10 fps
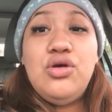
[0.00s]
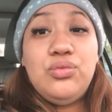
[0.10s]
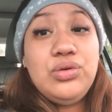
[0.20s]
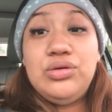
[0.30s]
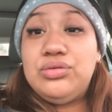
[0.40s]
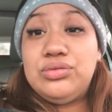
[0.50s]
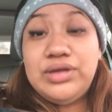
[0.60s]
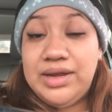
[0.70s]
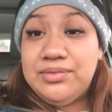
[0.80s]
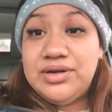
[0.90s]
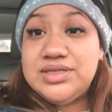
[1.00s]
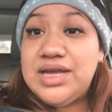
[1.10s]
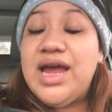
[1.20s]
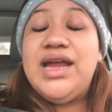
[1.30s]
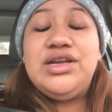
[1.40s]
real labor is.
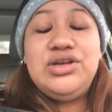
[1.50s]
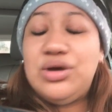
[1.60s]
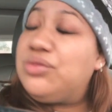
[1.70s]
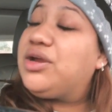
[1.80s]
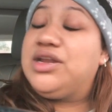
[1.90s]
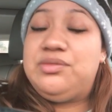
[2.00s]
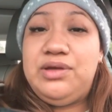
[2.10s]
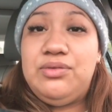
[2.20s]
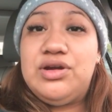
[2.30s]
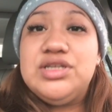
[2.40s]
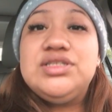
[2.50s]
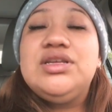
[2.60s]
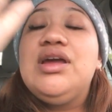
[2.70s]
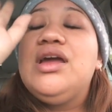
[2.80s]
I know they're gonna be worse.